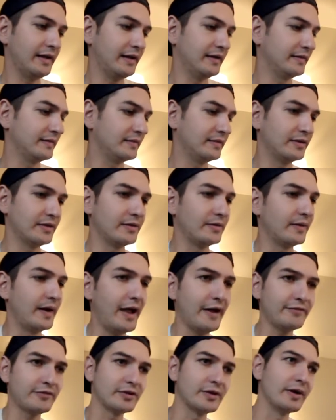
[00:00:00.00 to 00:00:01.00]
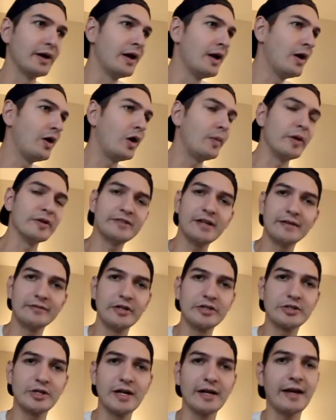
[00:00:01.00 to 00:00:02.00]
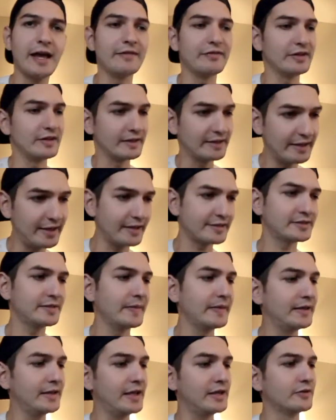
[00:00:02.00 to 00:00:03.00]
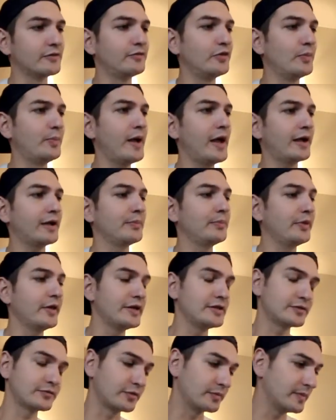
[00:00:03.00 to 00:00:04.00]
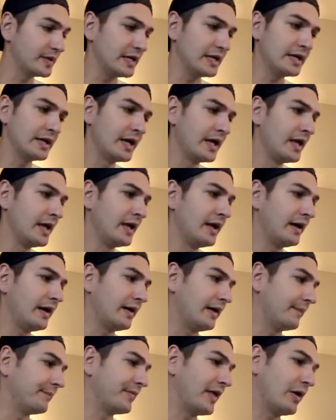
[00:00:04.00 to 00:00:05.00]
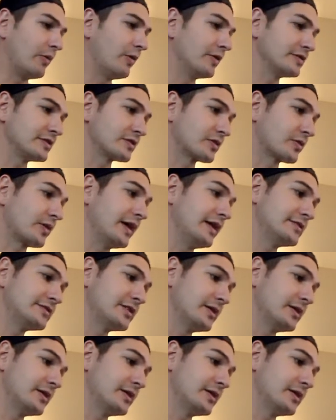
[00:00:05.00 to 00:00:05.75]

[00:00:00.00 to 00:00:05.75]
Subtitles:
And you know, after almost every trick having to kick something to get your foot back in place, for me, that wasn't great.